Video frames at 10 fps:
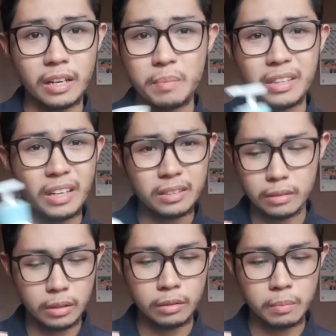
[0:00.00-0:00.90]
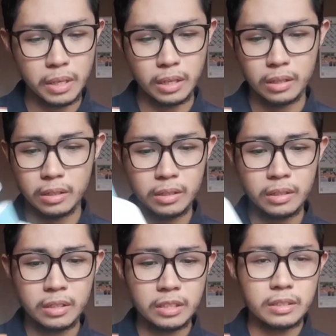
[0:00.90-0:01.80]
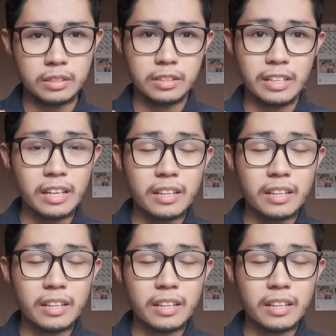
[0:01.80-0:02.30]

I mean, that could be the